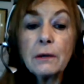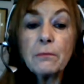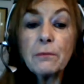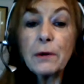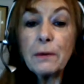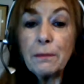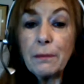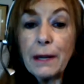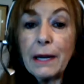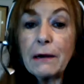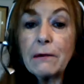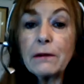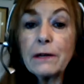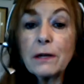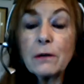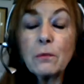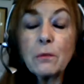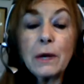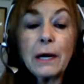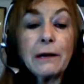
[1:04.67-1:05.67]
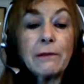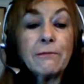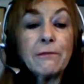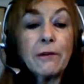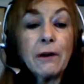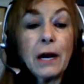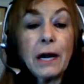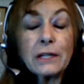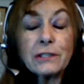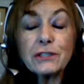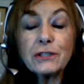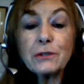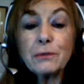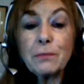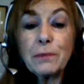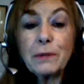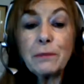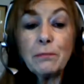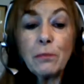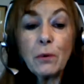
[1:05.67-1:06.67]
preparing a way for us to
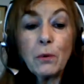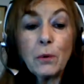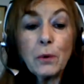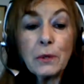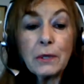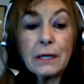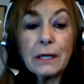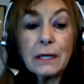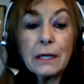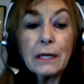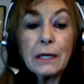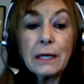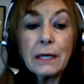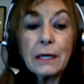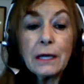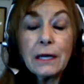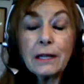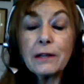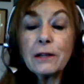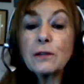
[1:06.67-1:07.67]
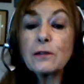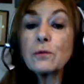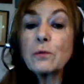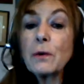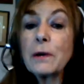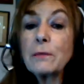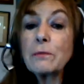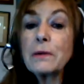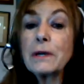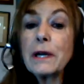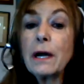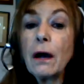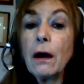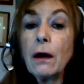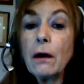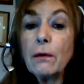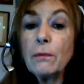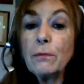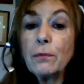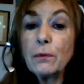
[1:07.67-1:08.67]
be born, and that when we
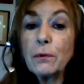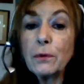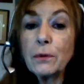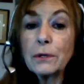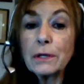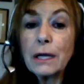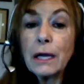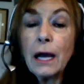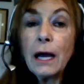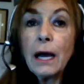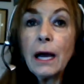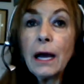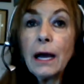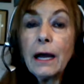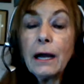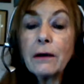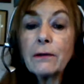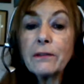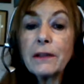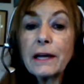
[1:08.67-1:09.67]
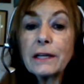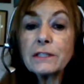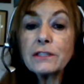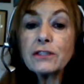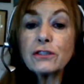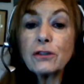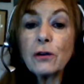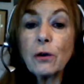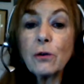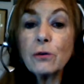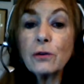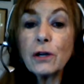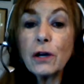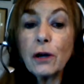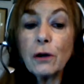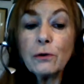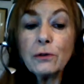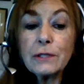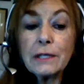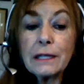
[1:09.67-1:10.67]
are born, how that soul
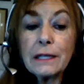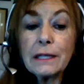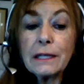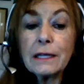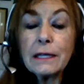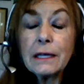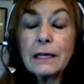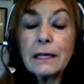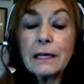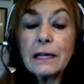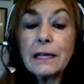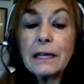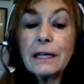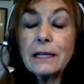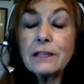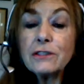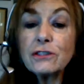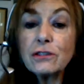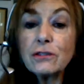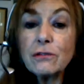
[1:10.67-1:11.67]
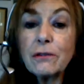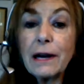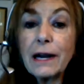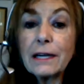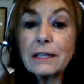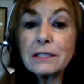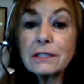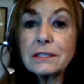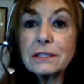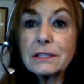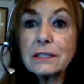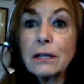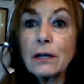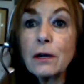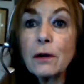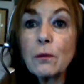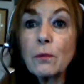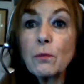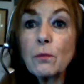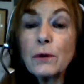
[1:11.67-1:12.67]
coding interacts
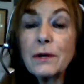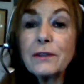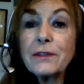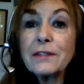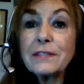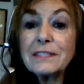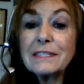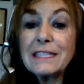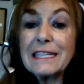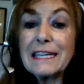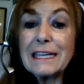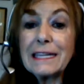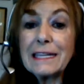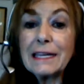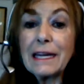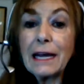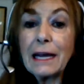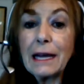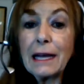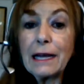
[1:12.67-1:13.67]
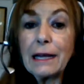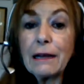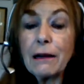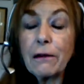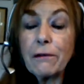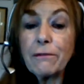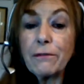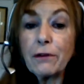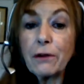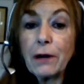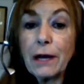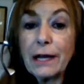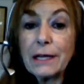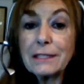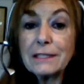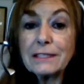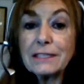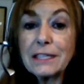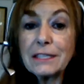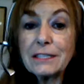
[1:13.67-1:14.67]
with the DNA of your
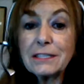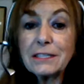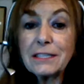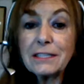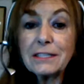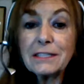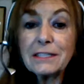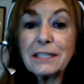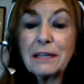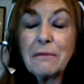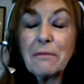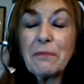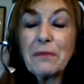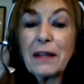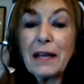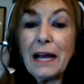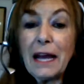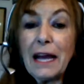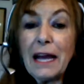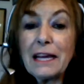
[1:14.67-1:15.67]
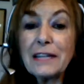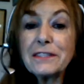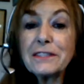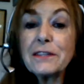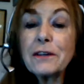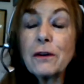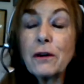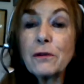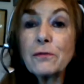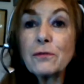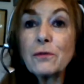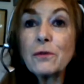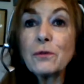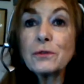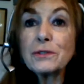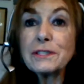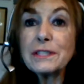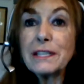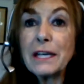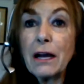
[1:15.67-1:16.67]
ancestors and, of
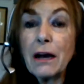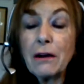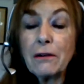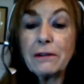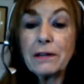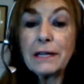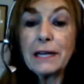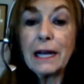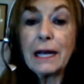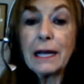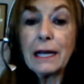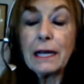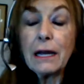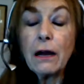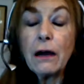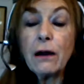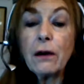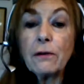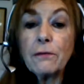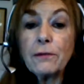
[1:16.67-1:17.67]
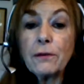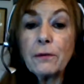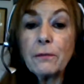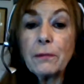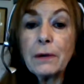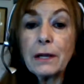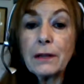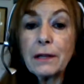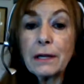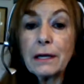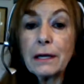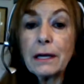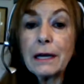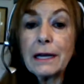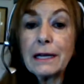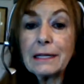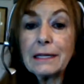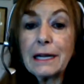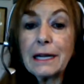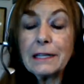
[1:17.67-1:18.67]
course, the RNA of your mother
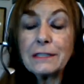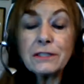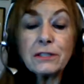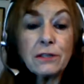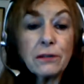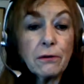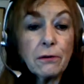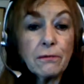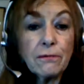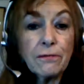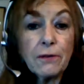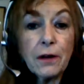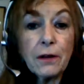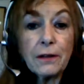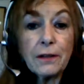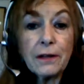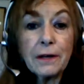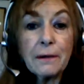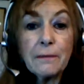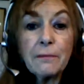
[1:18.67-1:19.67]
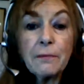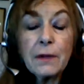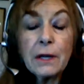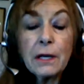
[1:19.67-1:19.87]
and later your father.